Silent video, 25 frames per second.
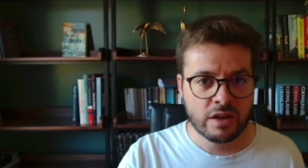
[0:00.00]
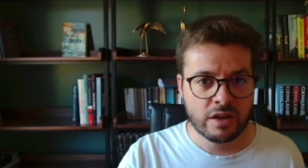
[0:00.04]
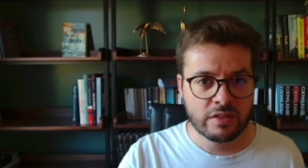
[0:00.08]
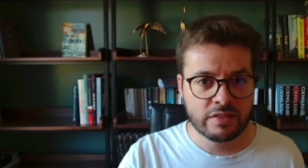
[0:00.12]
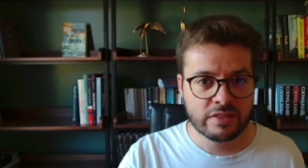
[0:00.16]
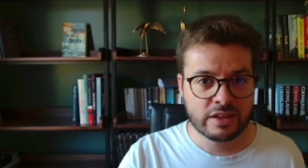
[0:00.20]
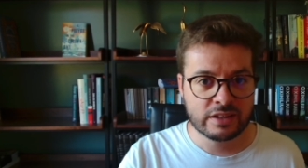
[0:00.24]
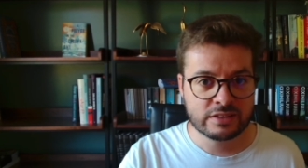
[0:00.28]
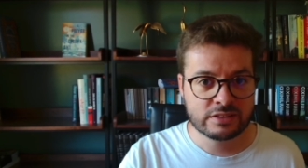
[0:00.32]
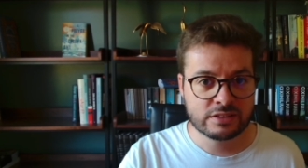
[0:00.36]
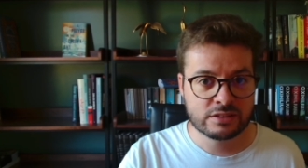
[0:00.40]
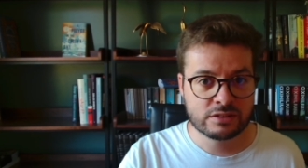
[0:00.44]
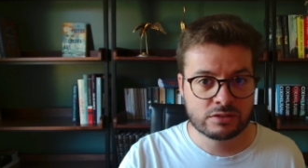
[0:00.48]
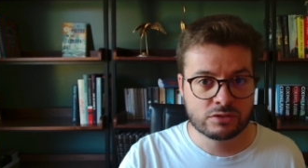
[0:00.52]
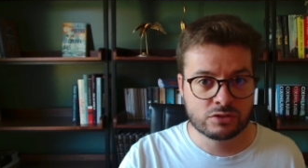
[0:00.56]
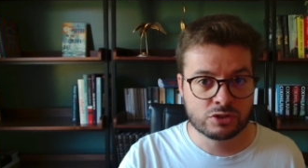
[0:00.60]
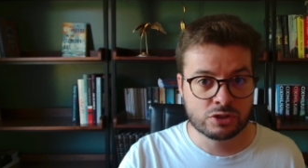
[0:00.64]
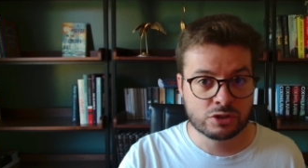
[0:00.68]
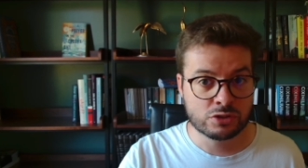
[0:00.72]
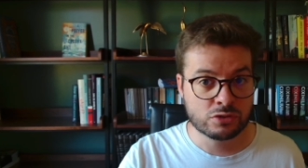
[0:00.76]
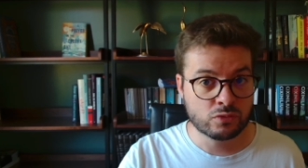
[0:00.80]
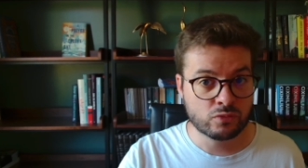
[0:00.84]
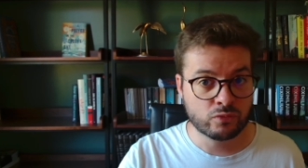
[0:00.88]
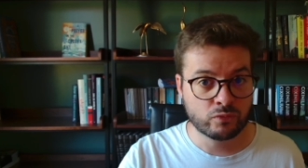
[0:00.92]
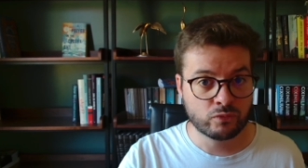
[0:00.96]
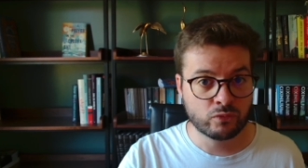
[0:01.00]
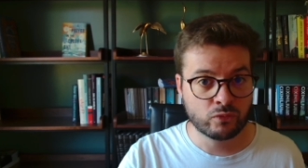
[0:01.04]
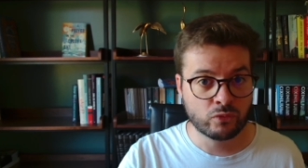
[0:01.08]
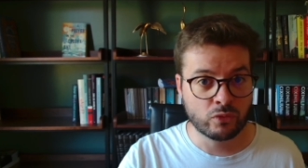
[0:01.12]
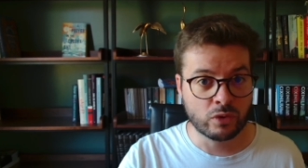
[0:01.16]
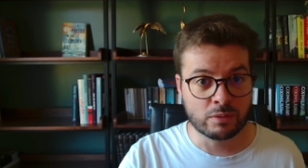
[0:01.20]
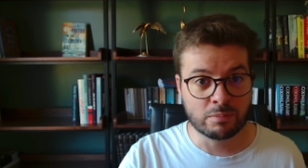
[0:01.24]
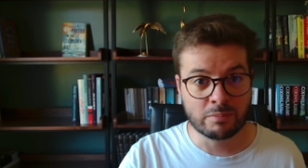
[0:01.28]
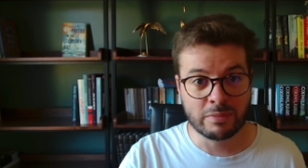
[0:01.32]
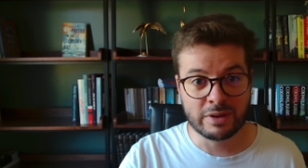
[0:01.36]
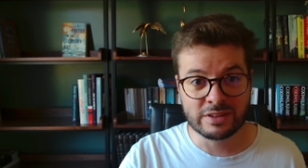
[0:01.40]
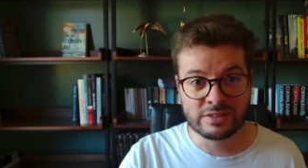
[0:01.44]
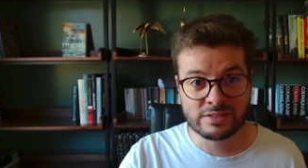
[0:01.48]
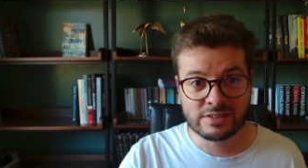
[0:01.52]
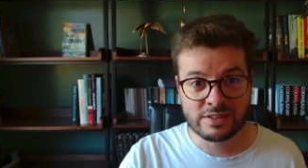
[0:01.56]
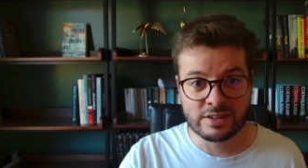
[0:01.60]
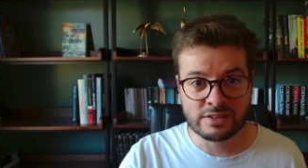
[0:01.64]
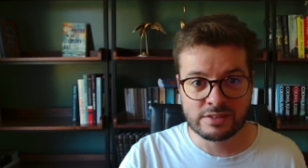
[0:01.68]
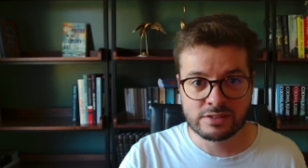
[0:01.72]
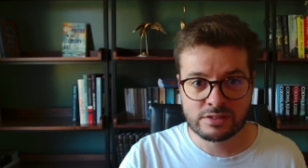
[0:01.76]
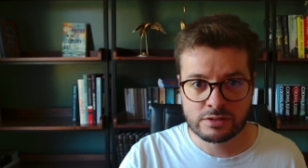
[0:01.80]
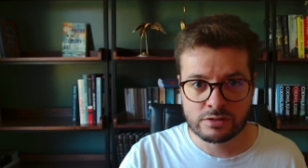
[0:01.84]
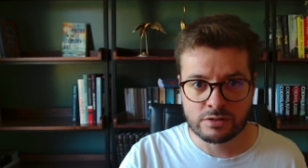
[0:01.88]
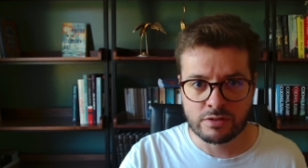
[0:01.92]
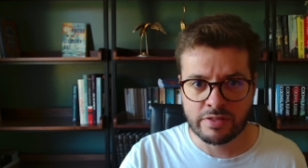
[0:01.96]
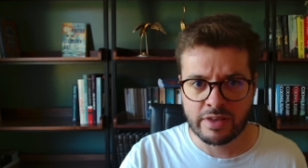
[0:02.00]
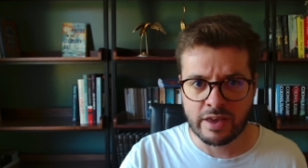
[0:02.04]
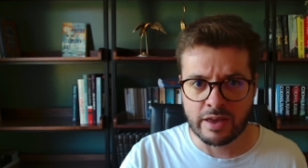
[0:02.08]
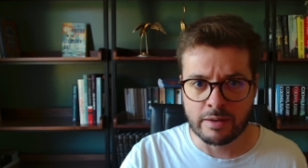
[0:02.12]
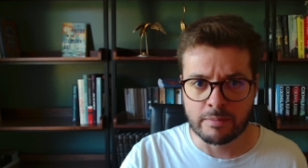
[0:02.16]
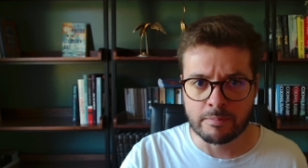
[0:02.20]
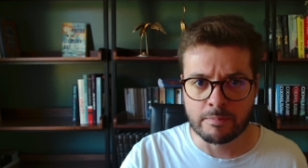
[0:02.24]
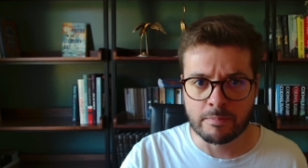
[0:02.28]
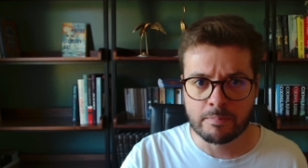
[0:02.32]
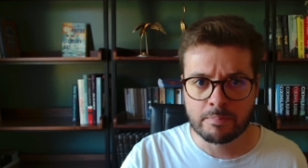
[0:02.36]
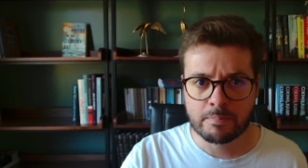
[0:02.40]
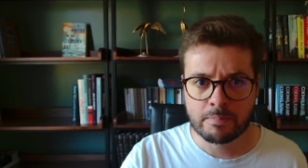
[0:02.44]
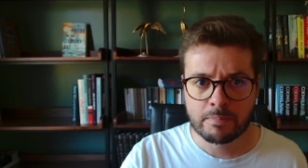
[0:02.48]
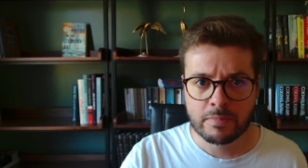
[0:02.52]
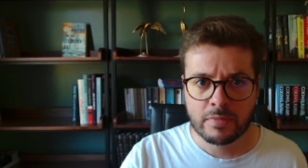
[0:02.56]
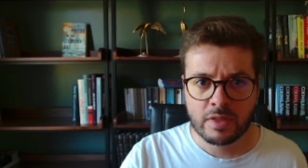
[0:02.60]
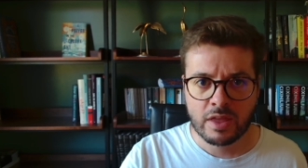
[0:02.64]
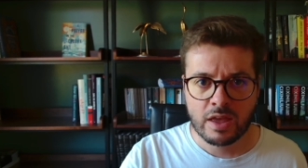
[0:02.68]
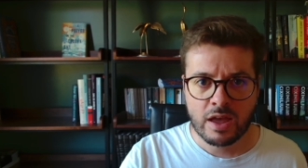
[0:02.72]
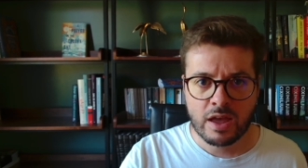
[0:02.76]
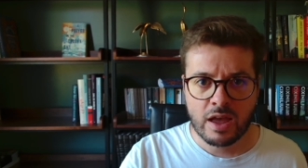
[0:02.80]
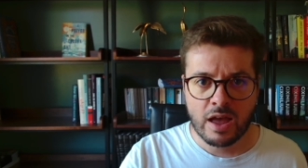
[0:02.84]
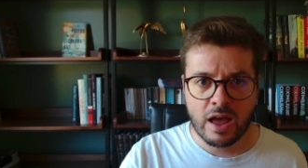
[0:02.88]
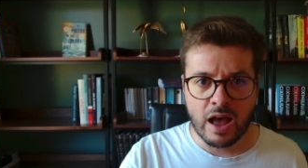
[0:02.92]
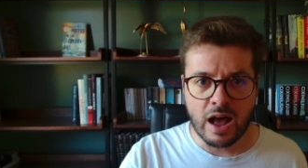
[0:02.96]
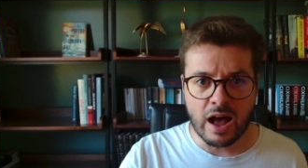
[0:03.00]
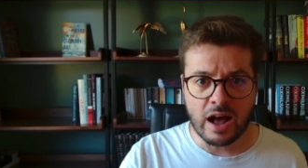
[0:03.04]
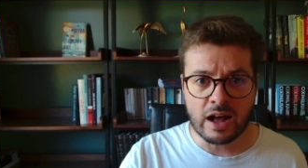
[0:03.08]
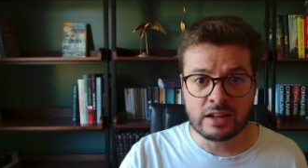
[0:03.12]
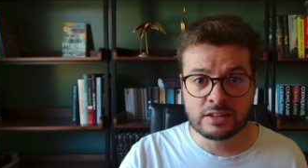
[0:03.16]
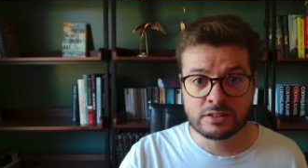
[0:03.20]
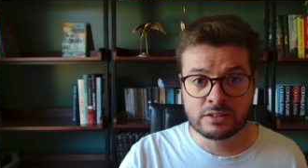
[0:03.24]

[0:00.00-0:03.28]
That's just what makes sense to them. As